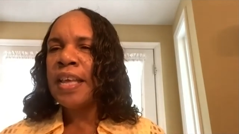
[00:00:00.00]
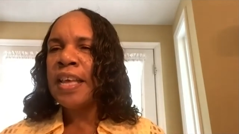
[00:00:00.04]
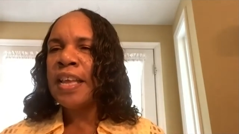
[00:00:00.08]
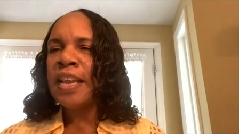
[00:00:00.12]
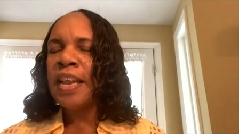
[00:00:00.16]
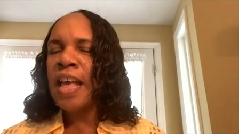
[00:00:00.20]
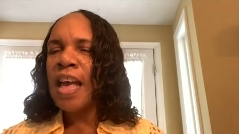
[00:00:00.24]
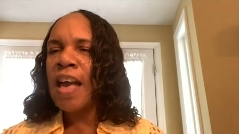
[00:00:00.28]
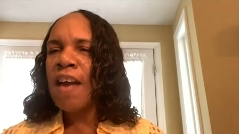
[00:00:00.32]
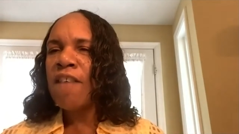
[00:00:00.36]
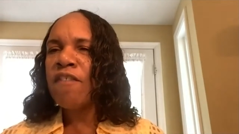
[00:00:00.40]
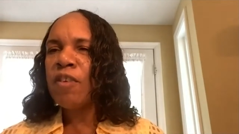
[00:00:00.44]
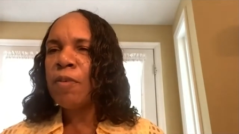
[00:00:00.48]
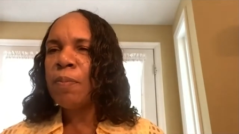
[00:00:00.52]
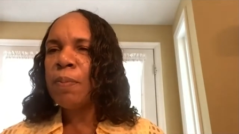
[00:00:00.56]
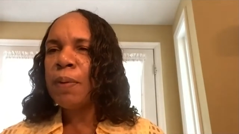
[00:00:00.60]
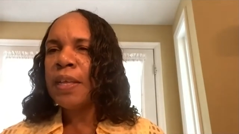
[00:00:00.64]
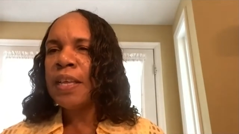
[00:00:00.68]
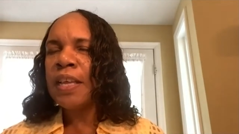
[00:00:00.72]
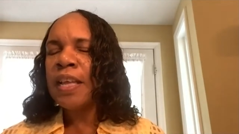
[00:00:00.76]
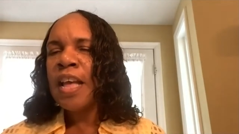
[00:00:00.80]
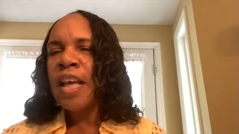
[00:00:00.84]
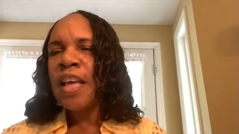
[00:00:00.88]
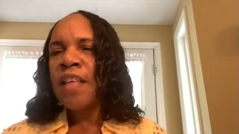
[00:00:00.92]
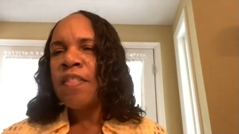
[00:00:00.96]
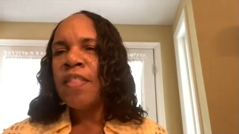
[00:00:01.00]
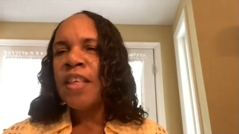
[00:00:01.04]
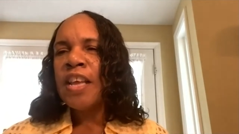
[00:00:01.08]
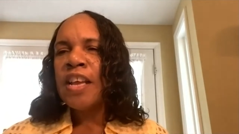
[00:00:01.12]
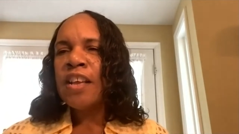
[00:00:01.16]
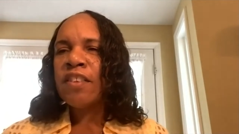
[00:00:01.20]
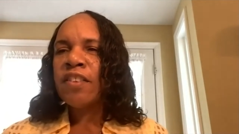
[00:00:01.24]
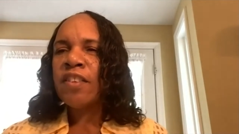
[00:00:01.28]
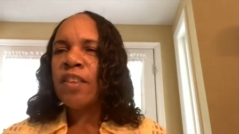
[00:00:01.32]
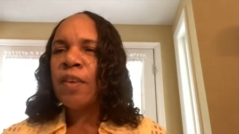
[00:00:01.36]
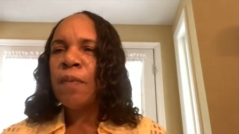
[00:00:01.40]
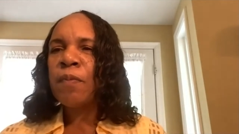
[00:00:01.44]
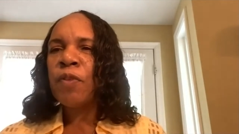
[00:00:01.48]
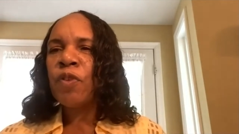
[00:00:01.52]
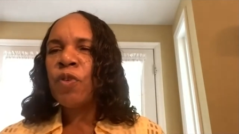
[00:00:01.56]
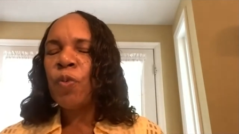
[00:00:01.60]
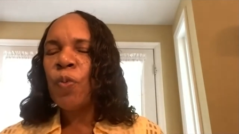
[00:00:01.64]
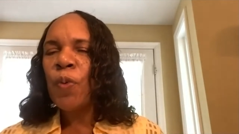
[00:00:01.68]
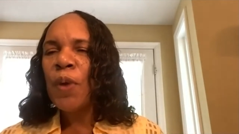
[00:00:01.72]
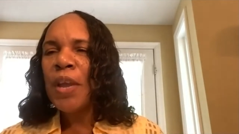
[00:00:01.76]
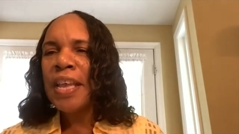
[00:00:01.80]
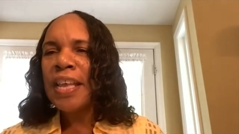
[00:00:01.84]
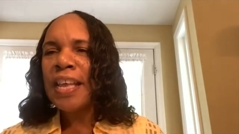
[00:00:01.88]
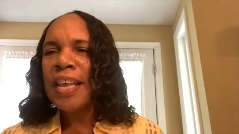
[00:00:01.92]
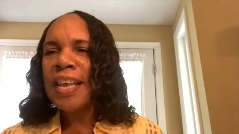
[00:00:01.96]
inevitably there's some
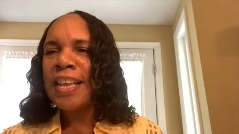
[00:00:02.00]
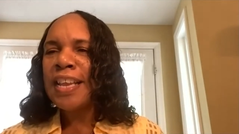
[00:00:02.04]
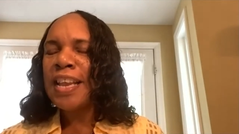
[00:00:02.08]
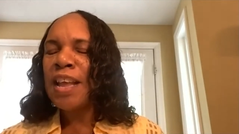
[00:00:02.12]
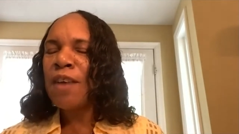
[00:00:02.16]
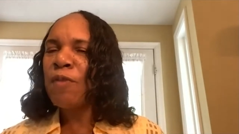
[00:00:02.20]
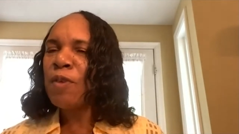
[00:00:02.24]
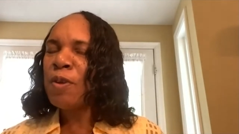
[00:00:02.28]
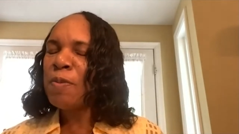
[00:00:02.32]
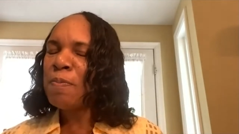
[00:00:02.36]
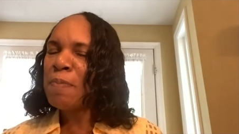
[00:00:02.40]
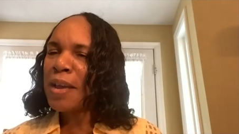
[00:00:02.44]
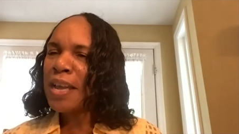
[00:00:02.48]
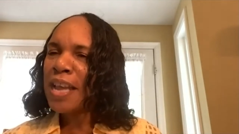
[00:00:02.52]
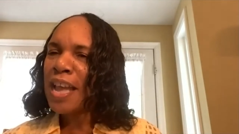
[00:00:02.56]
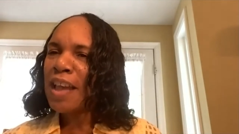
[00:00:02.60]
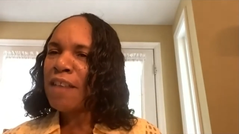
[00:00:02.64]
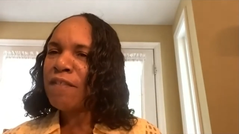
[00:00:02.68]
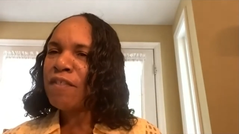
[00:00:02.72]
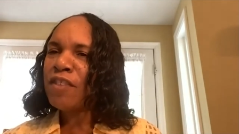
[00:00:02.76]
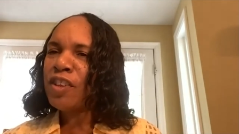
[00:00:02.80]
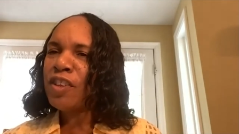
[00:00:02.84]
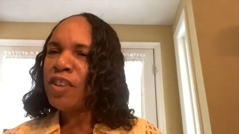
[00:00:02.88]
tweaking that we might have to